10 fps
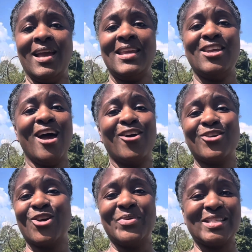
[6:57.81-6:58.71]
yo, you're
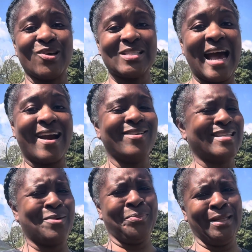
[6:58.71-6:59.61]
going to be so tired. I was
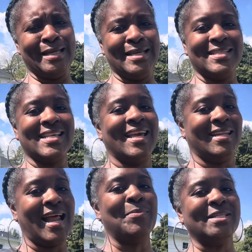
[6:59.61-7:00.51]
like, please.
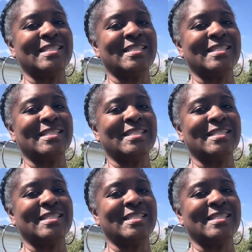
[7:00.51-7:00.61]
And I've been